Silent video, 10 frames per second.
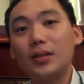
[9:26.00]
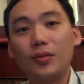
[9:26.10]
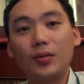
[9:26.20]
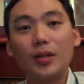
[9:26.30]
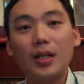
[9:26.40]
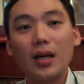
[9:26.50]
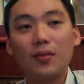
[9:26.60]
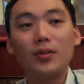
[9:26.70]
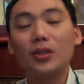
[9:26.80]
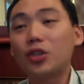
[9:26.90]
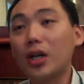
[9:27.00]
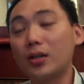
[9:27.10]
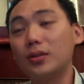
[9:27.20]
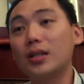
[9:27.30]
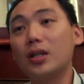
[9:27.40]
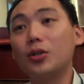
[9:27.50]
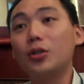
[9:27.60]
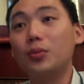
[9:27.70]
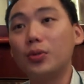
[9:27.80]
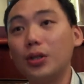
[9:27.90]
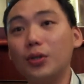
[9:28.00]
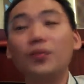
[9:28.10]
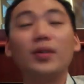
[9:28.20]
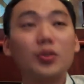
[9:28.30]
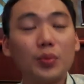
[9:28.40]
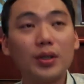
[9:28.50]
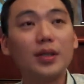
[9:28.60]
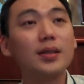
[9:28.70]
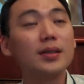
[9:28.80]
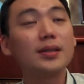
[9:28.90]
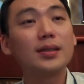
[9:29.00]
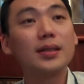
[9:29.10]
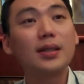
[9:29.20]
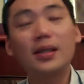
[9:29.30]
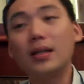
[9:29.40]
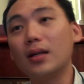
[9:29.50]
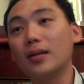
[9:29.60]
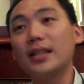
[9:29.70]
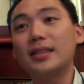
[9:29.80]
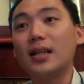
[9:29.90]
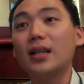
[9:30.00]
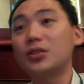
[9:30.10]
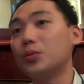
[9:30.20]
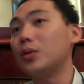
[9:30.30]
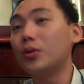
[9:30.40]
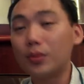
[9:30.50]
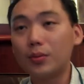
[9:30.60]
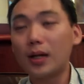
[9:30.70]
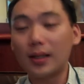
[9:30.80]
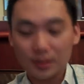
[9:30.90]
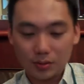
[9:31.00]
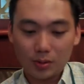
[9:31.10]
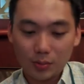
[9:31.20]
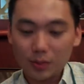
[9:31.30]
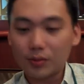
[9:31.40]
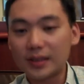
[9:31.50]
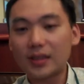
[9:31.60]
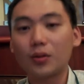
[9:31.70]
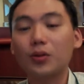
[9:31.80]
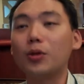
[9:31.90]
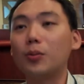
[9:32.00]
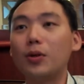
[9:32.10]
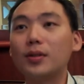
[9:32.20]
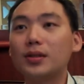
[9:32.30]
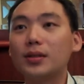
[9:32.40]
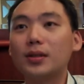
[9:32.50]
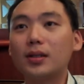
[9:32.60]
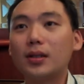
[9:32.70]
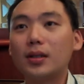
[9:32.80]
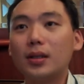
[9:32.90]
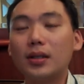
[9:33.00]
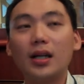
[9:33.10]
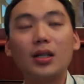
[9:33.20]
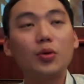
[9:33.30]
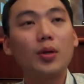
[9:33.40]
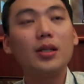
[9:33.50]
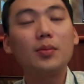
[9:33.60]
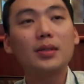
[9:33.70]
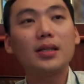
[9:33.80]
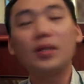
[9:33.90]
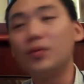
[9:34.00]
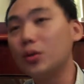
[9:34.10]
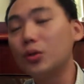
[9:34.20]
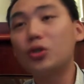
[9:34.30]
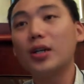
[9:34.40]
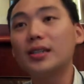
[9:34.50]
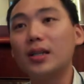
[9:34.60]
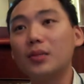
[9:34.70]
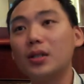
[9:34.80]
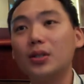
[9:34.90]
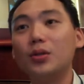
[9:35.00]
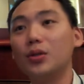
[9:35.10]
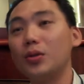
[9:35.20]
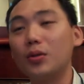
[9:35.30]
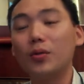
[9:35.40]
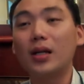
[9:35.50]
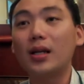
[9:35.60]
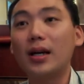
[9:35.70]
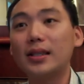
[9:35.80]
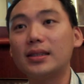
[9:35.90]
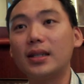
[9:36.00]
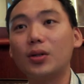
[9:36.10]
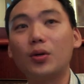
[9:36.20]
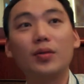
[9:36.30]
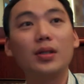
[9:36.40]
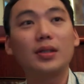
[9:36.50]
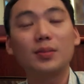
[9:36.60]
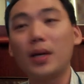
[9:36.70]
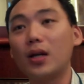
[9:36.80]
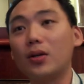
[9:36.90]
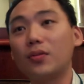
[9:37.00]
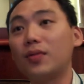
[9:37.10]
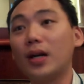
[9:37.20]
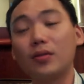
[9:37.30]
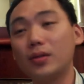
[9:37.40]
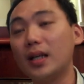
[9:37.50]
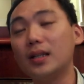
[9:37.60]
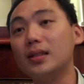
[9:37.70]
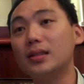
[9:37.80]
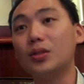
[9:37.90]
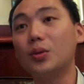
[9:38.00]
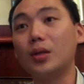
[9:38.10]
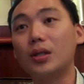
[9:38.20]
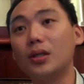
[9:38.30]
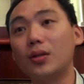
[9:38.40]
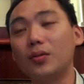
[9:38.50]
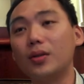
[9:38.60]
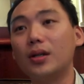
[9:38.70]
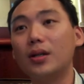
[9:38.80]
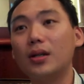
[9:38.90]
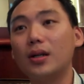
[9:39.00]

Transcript: if you already have fixed channels that are going to bring you fixed returns, now that's an answerable result to your boss. The other 20%, if you don't try something new, you're going to realize that over the span of 5 to 10 years in your working career,